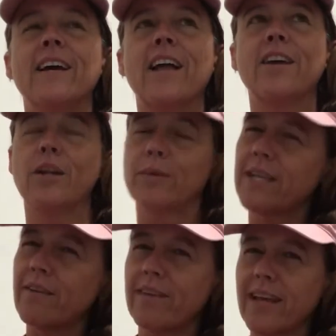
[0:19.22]
I thought I would
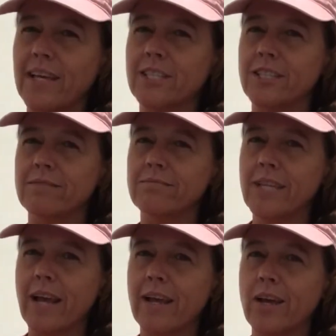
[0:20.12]
take a vacation
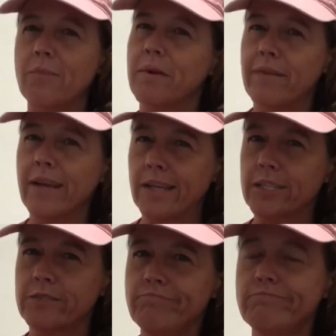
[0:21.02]
day on my
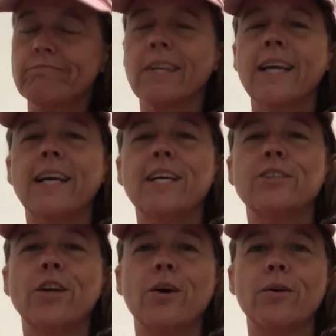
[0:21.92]
vacation.
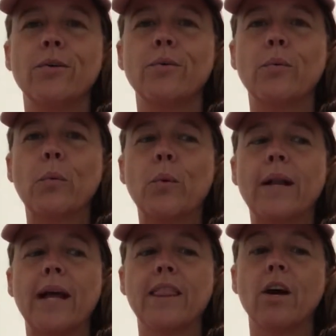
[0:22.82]
So
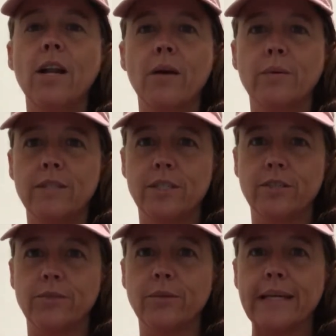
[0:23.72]
what I thought I would
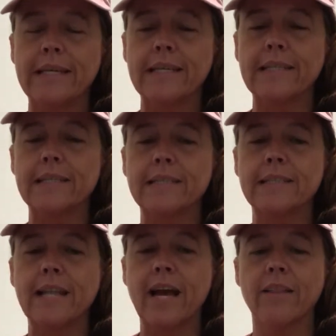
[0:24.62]
do
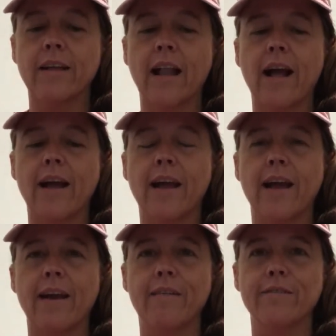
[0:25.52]
is, now that I
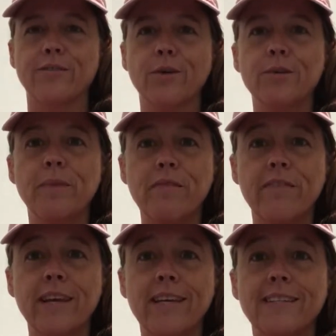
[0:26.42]
have soaked my
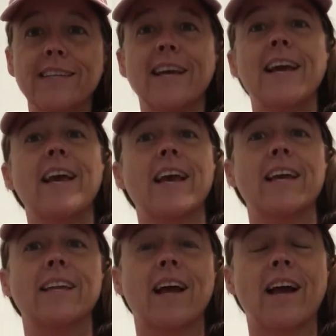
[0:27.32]
feet
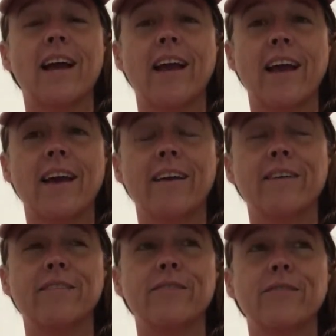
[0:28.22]
and I
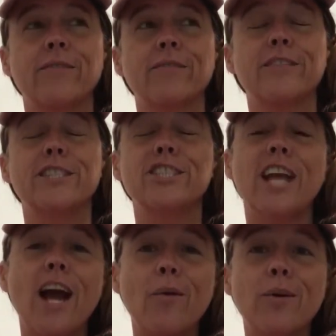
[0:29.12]
have
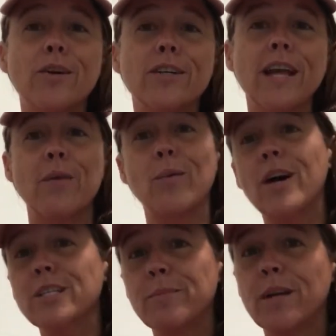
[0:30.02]
showered and
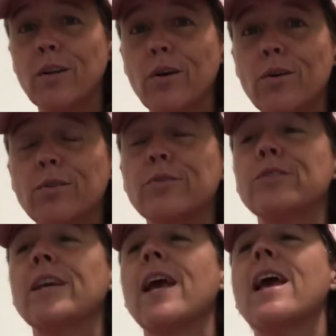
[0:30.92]
washed my
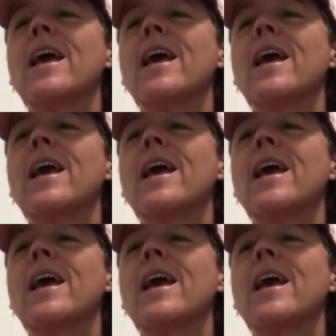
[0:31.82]
clothes,